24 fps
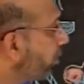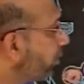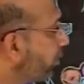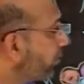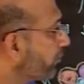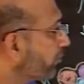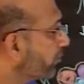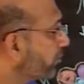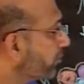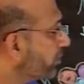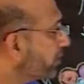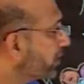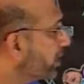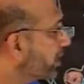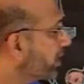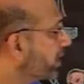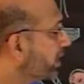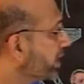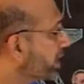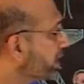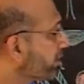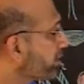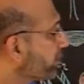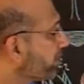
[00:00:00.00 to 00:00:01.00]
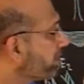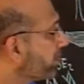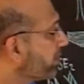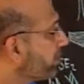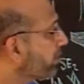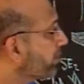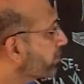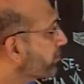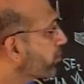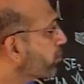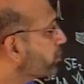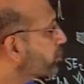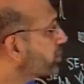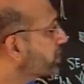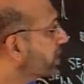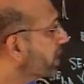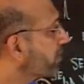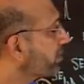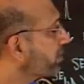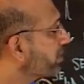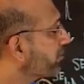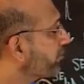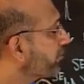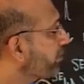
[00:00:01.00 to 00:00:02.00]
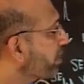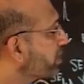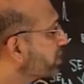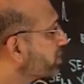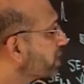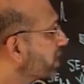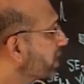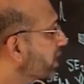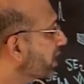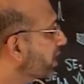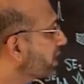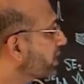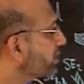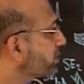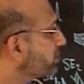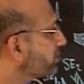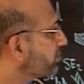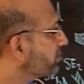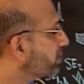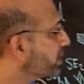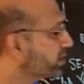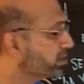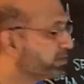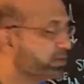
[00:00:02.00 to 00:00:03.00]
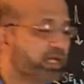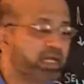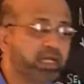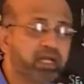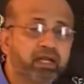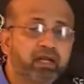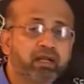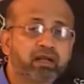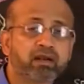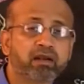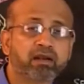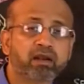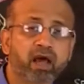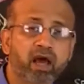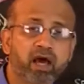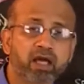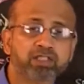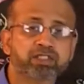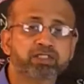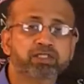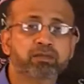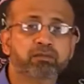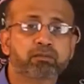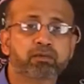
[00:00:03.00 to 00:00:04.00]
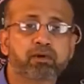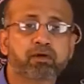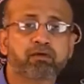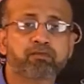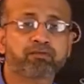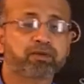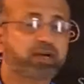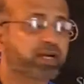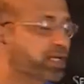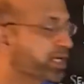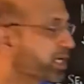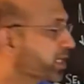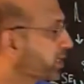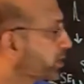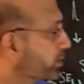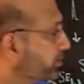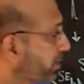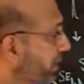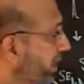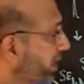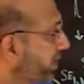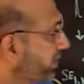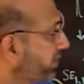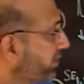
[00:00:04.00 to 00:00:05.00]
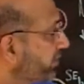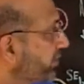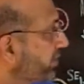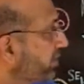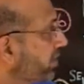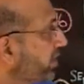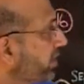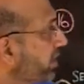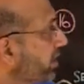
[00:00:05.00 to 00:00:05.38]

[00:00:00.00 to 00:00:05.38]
of interpostsynaptic functional links between large number of dendritic spines.